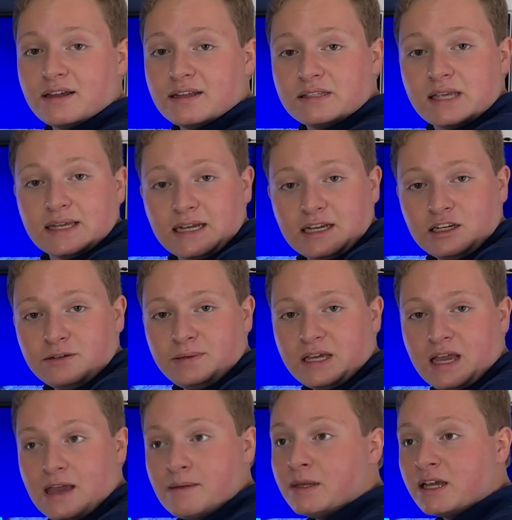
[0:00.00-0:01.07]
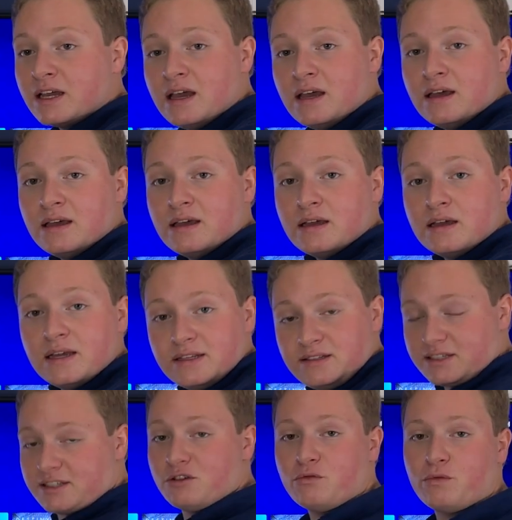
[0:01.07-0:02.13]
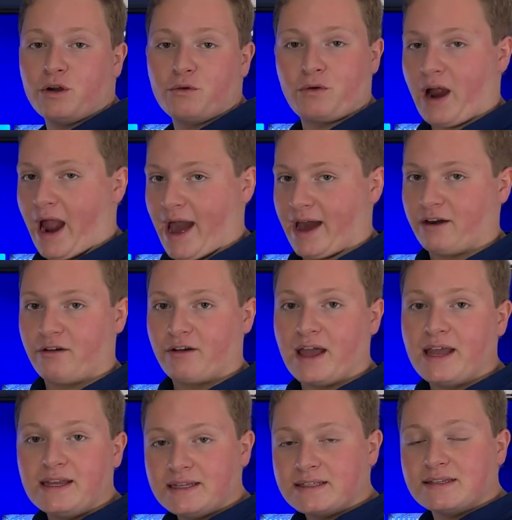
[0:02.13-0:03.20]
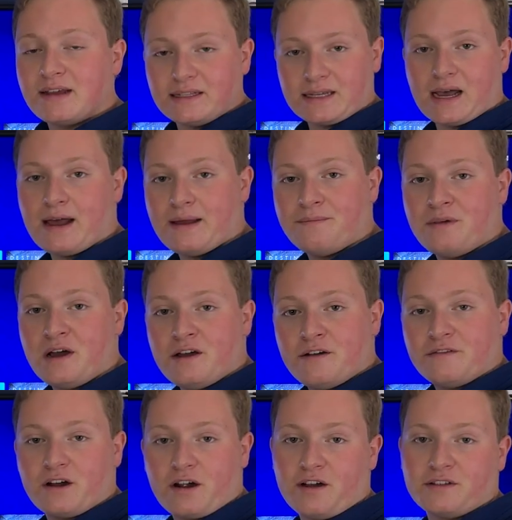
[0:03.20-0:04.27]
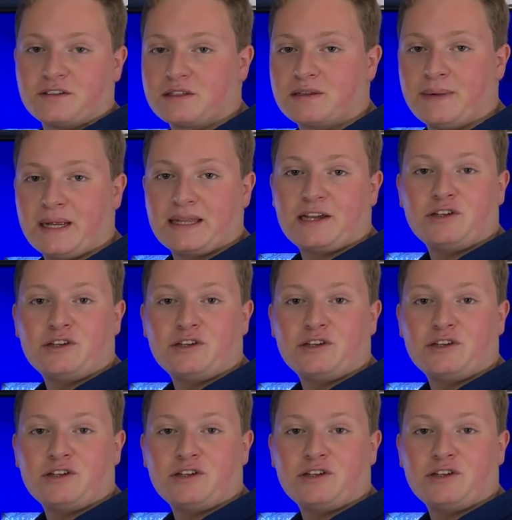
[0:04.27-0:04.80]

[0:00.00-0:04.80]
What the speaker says: 1080p gaming, it's still where we're at, okay? It's not time for consoles to make that